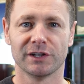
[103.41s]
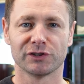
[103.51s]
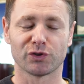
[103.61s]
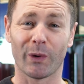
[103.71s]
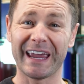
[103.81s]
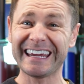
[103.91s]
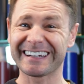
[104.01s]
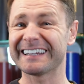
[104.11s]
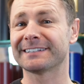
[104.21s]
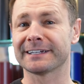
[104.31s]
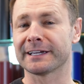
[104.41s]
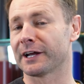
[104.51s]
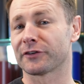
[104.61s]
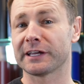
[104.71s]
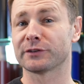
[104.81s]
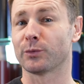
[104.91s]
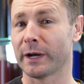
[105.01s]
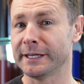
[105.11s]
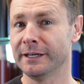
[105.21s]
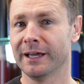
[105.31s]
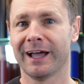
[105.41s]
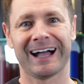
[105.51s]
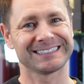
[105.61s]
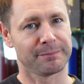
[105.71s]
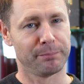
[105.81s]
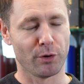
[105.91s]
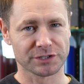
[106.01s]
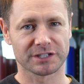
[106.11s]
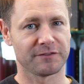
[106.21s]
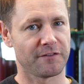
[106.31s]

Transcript: So aerating a red wine has a positive